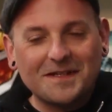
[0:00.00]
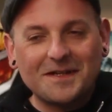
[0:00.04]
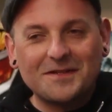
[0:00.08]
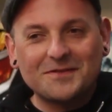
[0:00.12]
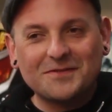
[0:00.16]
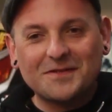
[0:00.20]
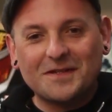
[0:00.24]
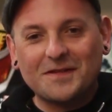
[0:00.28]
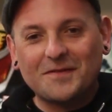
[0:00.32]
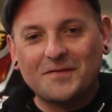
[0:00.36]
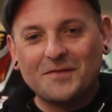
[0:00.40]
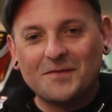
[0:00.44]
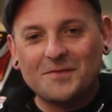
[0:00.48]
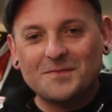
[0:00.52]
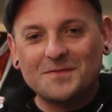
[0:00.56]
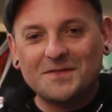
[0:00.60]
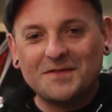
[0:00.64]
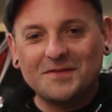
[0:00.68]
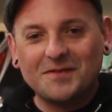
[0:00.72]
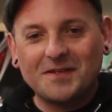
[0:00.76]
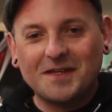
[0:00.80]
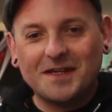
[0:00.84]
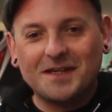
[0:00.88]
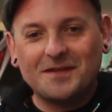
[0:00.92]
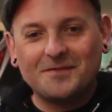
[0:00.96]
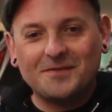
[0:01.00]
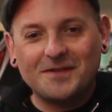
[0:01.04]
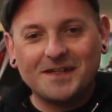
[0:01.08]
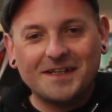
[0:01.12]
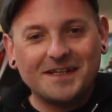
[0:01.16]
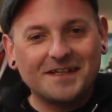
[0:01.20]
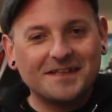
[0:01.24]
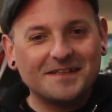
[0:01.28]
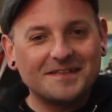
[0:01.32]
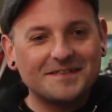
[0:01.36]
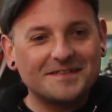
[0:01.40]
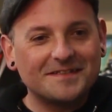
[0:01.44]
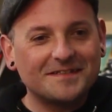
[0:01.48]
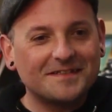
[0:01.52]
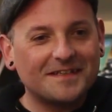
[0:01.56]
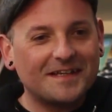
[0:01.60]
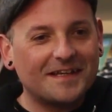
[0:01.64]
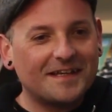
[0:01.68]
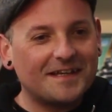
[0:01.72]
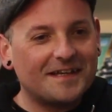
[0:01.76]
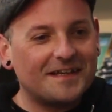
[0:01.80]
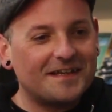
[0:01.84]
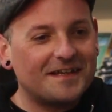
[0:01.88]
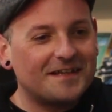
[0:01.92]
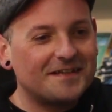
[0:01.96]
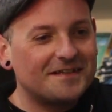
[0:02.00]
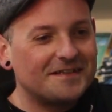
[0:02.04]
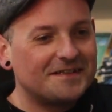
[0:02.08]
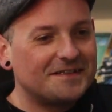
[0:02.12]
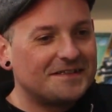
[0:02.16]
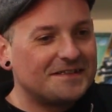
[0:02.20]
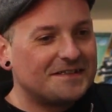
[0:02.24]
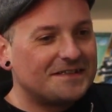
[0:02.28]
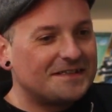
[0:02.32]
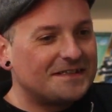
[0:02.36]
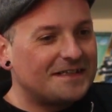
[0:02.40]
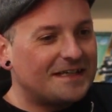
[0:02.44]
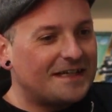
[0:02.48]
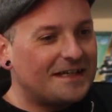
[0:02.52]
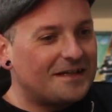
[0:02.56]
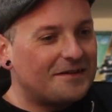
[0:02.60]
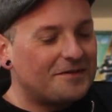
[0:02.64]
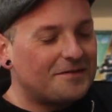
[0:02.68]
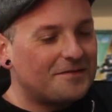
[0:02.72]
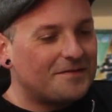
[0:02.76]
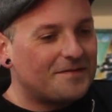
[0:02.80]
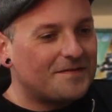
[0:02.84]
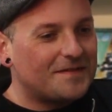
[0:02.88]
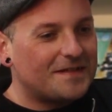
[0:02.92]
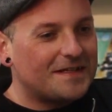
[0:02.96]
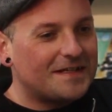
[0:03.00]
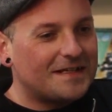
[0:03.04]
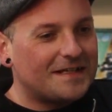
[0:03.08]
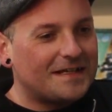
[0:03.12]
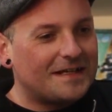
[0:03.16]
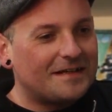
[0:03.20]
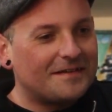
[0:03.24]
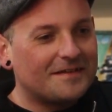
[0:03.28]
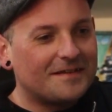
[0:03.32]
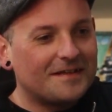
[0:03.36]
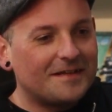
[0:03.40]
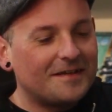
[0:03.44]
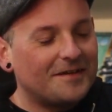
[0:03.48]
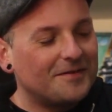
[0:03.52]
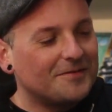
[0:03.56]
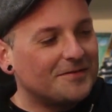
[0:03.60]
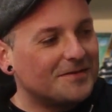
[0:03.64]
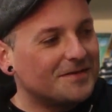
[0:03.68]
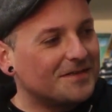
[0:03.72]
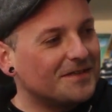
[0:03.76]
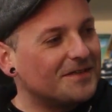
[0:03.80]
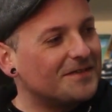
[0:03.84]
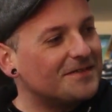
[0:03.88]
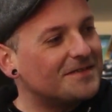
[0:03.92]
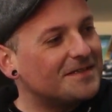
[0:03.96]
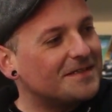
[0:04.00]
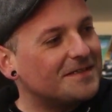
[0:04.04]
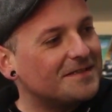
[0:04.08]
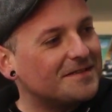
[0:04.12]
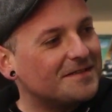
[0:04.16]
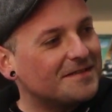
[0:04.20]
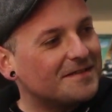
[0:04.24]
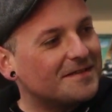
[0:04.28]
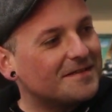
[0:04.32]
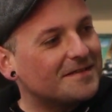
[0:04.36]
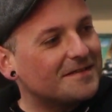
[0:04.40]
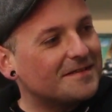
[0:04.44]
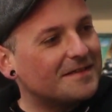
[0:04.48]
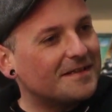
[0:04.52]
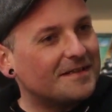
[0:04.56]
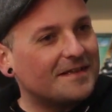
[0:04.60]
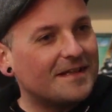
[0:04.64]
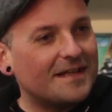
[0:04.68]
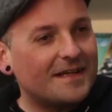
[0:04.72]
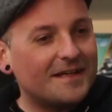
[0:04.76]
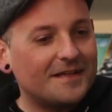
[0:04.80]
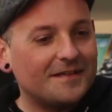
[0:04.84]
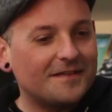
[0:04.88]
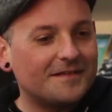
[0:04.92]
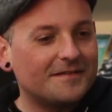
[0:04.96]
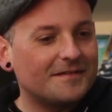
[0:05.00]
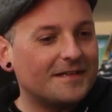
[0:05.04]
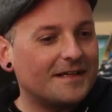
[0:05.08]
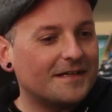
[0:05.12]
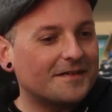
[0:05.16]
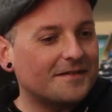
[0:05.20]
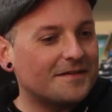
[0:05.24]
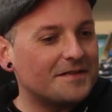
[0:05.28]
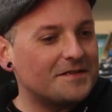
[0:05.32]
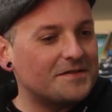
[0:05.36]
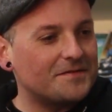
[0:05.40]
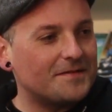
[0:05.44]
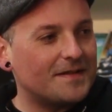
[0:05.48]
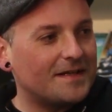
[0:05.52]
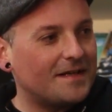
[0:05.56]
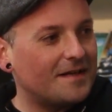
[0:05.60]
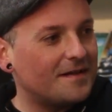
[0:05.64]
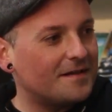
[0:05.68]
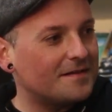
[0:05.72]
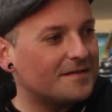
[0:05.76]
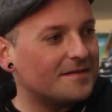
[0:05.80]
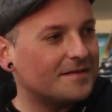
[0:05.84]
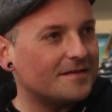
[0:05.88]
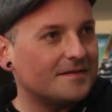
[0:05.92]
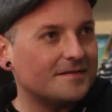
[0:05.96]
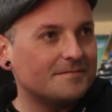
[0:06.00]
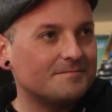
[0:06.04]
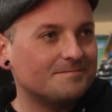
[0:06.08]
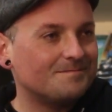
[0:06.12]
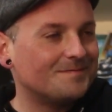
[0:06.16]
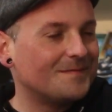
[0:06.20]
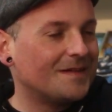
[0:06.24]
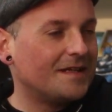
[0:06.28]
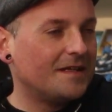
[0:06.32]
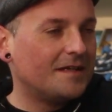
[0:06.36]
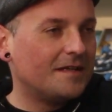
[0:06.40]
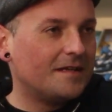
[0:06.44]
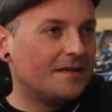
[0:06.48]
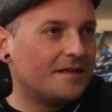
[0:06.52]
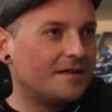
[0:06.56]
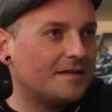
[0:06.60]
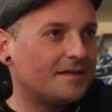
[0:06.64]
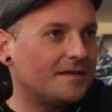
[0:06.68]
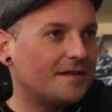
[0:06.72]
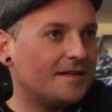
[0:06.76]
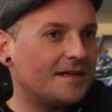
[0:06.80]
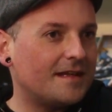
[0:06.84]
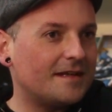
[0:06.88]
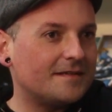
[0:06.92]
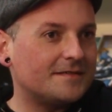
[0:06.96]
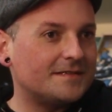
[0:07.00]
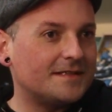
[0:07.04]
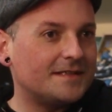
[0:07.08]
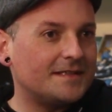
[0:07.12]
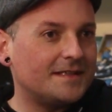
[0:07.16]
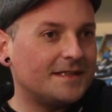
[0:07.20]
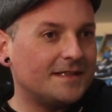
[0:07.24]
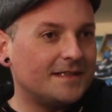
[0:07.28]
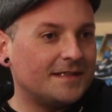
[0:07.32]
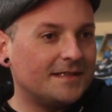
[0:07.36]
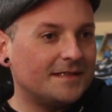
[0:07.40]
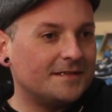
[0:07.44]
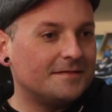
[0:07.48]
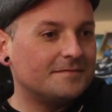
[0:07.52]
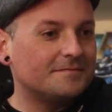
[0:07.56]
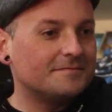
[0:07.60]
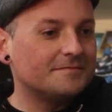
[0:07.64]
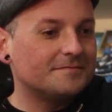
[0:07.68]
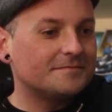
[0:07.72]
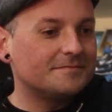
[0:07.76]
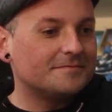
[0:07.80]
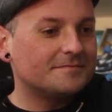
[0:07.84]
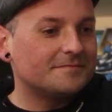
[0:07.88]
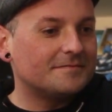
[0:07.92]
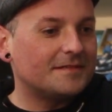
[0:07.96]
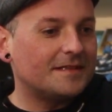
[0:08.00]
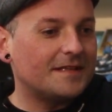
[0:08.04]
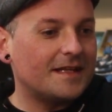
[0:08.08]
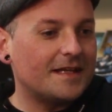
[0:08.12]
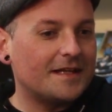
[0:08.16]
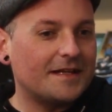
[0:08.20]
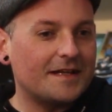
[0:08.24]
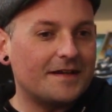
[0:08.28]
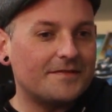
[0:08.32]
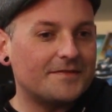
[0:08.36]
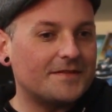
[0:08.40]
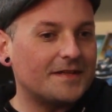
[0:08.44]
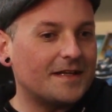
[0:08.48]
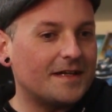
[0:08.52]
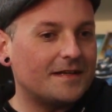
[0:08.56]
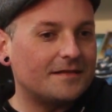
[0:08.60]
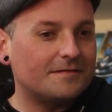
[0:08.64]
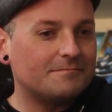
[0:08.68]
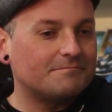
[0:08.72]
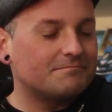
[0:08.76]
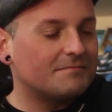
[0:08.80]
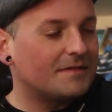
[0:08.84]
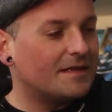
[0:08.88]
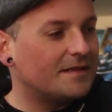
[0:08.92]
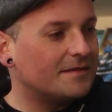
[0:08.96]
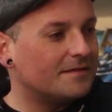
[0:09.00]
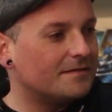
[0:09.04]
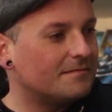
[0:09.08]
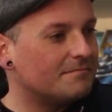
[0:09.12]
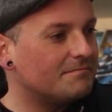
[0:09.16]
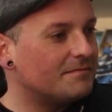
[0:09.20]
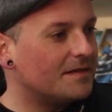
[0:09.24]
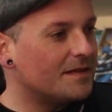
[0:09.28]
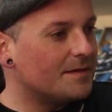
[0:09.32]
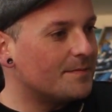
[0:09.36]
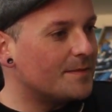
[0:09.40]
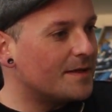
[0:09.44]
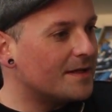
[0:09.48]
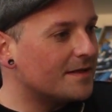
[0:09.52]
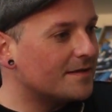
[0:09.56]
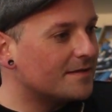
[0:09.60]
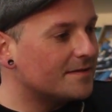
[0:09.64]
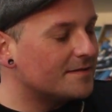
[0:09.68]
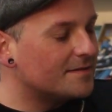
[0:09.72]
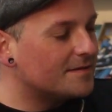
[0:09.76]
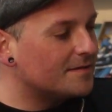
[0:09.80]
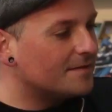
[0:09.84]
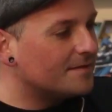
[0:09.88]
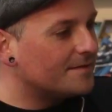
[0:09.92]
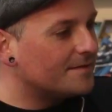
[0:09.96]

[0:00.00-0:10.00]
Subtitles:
old Transformers UK weeklies out of the local newsagents, and then that graduated onto 2000 AD, and then after that, the American stuff.